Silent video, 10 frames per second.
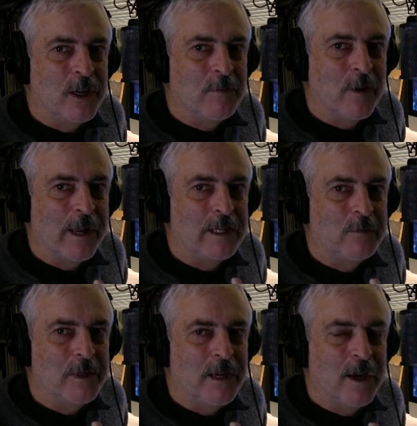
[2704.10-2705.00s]
chamber
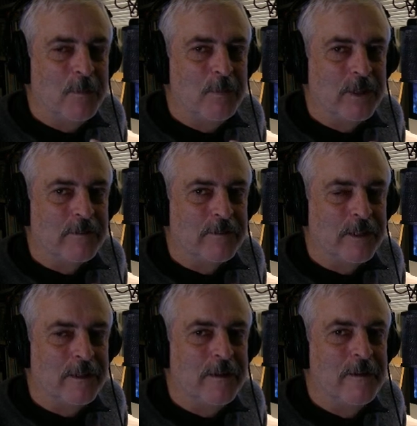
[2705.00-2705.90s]
had to be
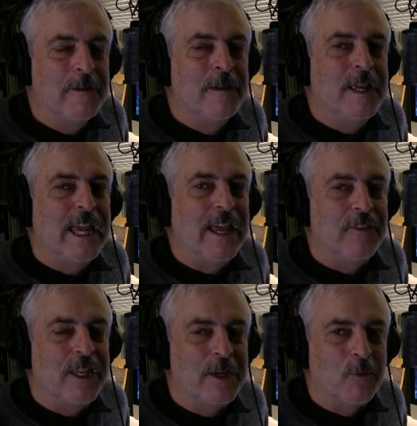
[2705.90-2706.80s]
uplifted
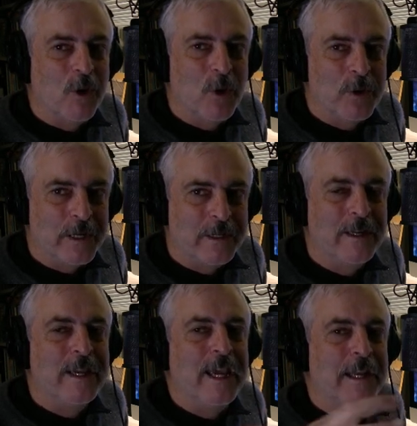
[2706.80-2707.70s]
and then
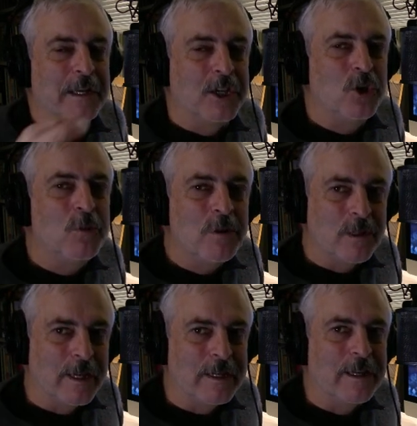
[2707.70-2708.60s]
eroded and
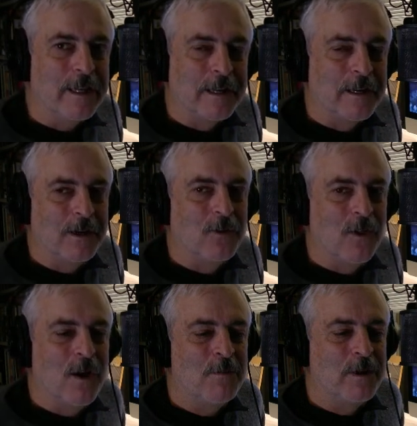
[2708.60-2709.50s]
accumulate in a
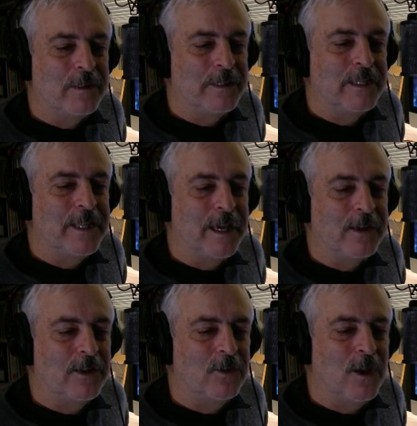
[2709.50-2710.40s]
conglomerate. And then
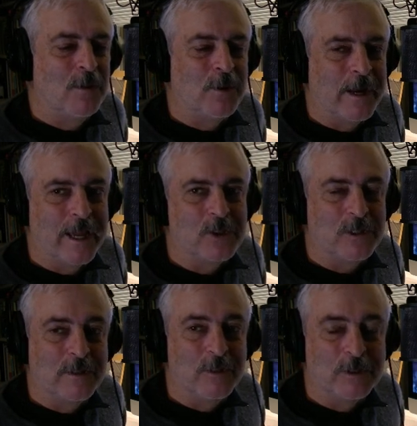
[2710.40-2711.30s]
that conglomerate
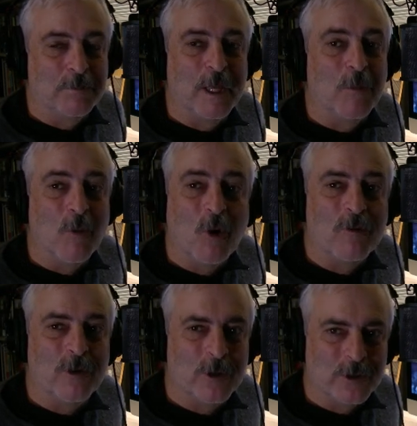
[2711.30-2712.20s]
actually was
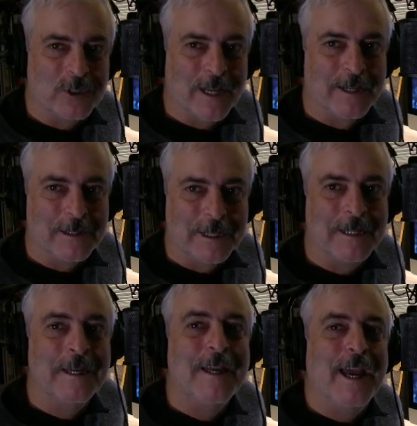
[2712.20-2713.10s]
metamorphosed
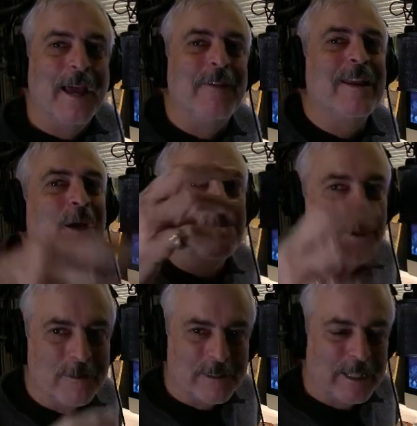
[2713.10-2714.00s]
slightly and then
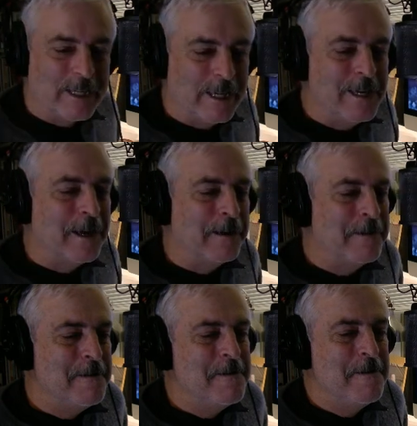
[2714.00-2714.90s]
uplifted again.